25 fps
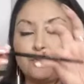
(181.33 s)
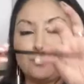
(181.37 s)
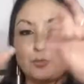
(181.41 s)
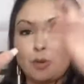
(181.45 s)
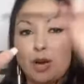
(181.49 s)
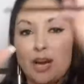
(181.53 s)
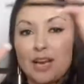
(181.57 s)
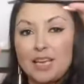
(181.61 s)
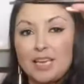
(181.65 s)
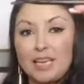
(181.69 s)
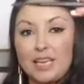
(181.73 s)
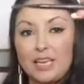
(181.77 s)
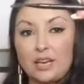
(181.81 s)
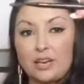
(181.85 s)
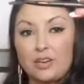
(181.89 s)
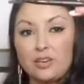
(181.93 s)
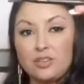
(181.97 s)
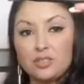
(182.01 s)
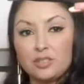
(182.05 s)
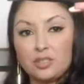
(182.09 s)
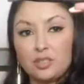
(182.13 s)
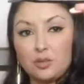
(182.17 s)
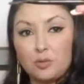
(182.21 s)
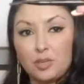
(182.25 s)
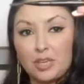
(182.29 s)
right here.
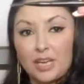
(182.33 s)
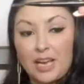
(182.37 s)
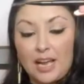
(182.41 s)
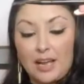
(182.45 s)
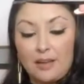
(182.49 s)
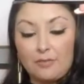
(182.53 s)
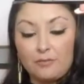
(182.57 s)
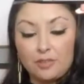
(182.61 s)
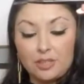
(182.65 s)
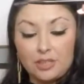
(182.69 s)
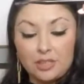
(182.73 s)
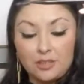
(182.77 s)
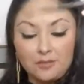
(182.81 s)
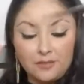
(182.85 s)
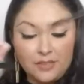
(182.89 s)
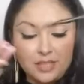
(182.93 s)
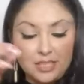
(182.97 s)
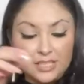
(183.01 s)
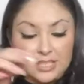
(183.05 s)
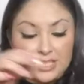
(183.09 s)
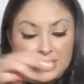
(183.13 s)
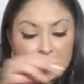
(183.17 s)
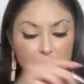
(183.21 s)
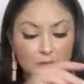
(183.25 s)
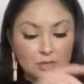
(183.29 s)
So you want to have one of
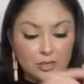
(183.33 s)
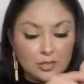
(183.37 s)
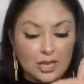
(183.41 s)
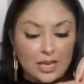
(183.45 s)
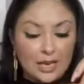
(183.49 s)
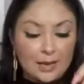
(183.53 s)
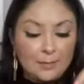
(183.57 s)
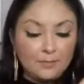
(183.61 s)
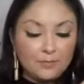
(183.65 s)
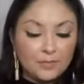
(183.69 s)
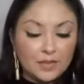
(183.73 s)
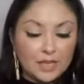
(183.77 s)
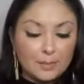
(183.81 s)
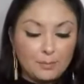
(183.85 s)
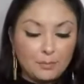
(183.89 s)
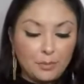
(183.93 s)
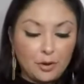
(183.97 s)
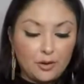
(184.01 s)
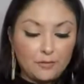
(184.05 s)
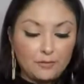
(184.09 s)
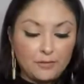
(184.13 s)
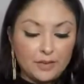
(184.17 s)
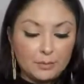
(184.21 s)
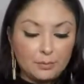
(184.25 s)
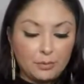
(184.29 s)
these, okay?
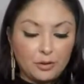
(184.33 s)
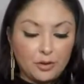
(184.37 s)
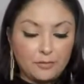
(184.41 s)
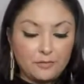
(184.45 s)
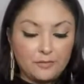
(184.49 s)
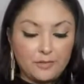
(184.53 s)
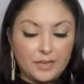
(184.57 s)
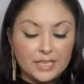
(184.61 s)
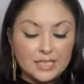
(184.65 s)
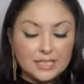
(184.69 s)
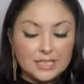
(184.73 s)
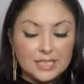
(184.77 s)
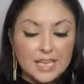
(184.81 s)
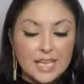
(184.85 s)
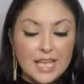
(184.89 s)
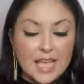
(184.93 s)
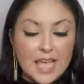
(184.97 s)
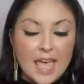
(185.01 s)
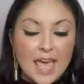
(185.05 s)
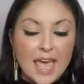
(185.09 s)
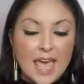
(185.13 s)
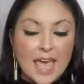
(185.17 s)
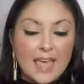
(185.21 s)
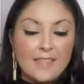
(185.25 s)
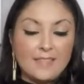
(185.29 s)
Perfect.
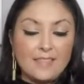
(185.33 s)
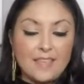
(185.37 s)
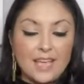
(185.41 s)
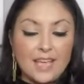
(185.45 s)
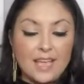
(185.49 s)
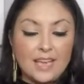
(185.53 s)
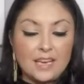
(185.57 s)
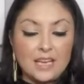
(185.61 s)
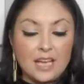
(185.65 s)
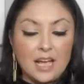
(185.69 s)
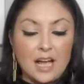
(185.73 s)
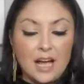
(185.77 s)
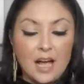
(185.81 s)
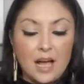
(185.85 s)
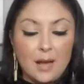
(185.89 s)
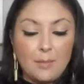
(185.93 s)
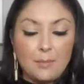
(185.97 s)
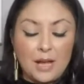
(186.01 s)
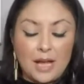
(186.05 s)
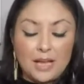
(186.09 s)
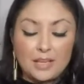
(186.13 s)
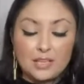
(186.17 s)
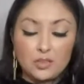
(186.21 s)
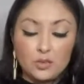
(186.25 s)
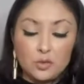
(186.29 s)
And then
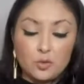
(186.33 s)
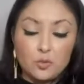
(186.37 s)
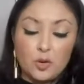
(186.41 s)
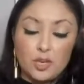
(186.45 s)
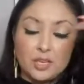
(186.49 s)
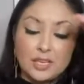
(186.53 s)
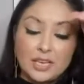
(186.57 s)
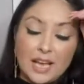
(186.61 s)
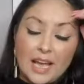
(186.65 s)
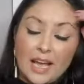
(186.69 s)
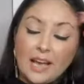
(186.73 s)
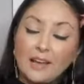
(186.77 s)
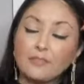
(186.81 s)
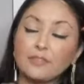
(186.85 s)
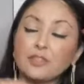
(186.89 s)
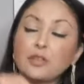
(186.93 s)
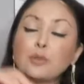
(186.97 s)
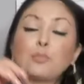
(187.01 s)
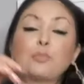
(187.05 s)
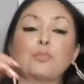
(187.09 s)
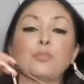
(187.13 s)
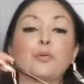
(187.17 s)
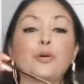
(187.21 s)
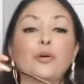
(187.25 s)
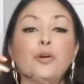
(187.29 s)
you want to have the
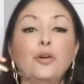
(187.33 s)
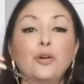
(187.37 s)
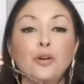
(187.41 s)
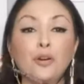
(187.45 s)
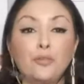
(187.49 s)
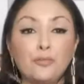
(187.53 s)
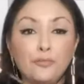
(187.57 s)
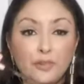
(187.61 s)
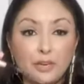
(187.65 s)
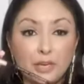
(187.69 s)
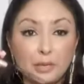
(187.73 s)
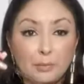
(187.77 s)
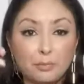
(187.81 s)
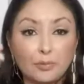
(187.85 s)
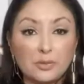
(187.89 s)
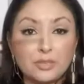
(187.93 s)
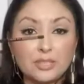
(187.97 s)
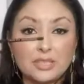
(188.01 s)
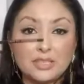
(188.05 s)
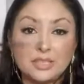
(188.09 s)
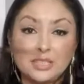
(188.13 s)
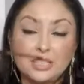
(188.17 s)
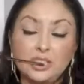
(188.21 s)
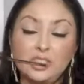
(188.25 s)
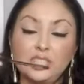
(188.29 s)
perfect
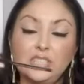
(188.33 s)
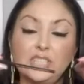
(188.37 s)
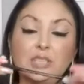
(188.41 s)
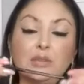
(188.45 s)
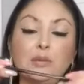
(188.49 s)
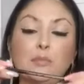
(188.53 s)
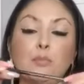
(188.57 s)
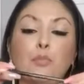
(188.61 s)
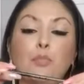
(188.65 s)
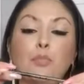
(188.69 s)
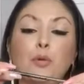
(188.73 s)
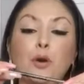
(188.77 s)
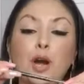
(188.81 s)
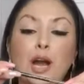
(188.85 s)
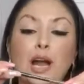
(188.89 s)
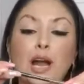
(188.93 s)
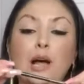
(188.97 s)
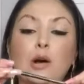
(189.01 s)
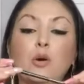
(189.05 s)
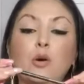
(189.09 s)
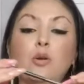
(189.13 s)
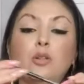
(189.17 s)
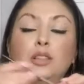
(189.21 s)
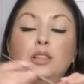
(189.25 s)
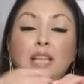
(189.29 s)
precision
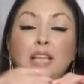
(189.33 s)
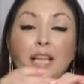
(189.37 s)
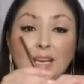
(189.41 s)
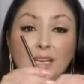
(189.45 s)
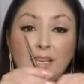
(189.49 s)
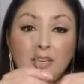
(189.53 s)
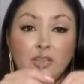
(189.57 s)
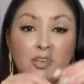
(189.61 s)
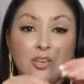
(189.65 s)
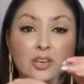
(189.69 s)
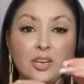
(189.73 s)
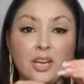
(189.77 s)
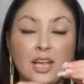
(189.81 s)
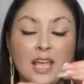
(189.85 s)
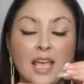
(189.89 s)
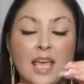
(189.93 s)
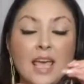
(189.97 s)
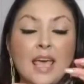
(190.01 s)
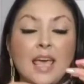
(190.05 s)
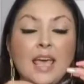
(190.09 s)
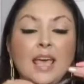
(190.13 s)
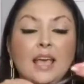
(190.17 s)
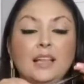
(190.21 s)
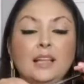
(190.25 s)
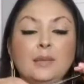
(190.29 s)
brow liner.
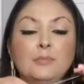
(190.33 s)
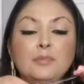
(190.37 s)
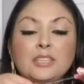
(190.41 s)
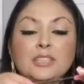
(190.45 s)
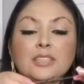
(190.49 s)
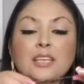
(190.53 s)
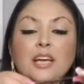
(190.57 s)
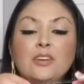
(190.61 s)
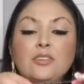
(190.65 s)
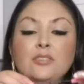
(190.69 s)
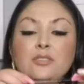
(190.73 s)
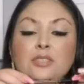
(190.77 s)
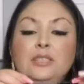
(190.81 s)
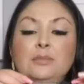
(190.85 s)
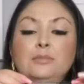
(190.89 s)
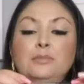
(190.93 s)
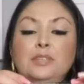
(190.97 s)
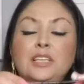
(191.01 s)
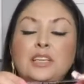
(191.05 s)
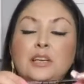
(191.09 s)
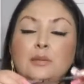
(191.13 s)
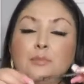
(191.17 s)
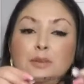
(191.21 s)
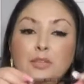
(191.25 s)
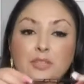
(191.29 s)
And let me tell you
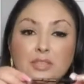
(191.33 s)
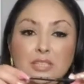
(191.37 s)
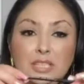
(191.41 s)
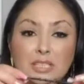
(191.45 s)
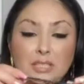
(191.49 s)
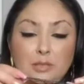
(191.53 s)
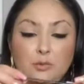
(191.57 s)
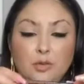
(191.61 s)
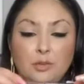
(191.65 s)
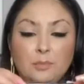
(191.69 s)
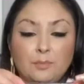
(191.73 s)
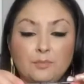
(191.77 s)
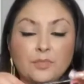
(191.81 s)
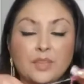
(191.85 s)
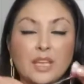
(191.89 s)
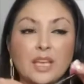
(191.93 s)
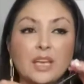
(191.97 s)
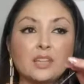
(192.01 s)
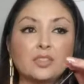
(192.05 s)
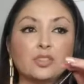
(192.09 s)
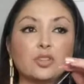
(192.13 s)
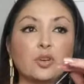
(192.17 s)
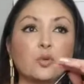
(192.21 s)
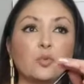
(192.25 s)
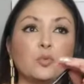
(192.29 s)
something about this one.
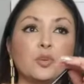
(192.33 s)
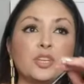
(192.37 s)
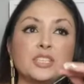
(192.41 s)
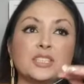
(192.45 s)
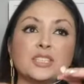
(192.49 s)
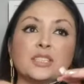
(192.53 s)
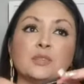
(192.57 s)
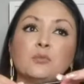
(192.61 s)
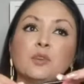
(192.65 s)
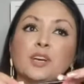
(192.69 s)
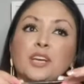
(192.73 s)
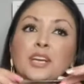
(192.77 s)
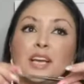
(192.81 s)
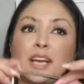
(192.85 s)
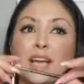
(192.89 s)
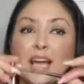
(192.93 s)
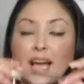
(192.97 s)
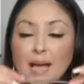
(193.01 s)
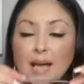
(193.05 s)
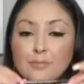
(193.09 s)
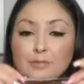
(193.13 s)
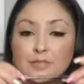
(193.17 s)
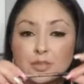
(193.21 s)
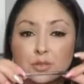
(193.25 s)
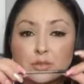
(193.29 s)
The reason why
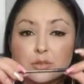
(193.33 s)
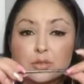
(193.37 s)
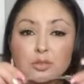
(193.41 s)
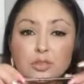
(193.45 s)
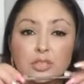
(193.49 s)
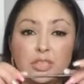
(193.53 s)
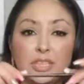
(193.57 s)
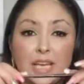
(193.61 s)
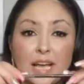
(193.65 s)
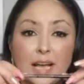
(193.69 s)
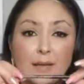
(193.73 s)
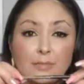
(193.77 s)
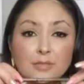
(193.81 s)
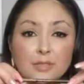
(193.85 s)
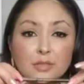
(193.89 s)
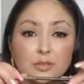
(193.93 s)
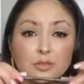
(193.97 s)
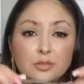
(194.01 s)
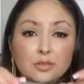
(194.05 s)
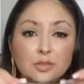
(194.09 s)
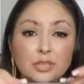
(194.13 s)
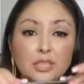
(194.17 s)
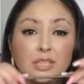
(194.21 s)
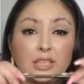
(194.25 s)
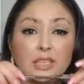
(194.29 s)
I
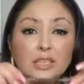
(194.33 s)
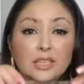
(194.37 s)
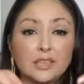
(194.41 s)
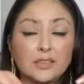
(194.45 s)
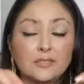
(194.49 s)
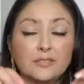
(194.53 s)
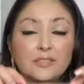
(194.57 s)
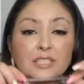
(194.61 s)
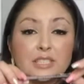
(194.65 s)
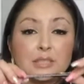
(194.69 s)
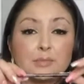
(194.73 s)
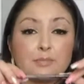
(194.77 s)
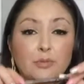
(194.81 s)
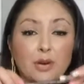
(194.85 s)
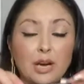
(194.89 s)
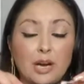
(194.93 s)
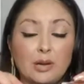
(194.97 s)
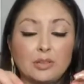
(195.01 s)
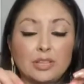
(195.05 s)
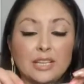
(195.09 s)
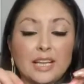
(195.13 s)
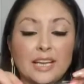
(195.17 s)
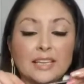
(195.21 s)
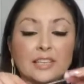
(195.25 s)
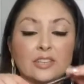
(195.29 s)
absolutely love this brow
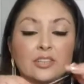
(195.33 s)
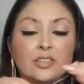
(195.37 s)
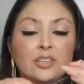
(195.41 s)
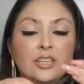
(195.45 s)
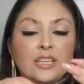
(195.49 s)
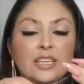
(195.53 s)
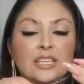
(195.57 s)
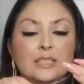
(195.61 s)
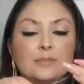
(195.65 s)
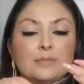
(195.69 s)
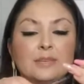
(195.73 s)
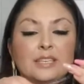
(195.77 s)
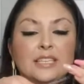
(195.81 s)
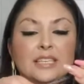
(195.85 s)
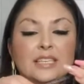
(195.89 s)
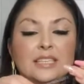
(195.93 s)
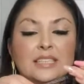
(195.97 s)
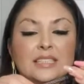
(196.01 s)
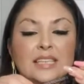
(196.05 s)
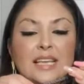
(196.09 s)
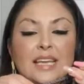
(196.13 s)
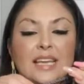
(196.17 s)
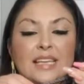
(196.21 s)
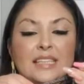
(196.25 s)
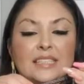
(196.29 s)
liner is because
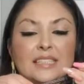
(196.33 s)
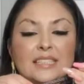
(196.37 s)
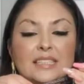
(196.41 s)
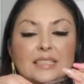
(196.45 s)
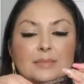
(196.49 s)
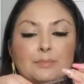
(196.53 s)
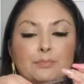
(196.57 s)
it's,